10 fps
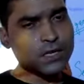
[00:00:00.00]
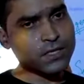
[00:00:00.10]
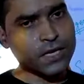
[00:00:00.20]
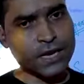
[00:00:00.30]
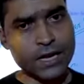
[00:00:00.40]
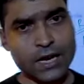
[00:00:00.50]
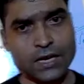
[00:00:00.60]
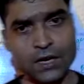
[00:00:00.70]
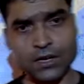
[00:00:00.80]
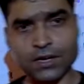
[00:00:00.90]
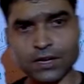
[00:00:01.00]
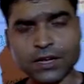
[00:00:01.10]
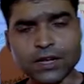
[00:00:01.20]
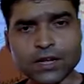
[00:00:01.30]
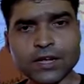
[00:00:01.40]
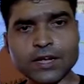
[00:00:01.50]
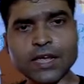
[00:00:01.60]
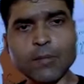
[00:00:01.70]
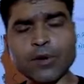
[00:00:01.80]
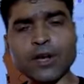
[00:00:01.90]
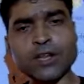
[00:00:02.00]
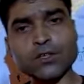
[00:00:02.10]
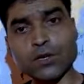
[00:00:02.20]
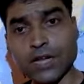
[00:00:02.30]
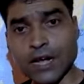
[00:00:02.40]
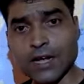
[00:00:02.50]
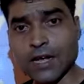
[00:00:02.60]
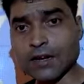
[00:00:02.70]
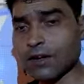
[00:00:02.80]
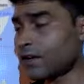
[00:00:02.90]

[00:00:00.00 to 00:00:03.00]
Senegal country. Capital is your Dakar,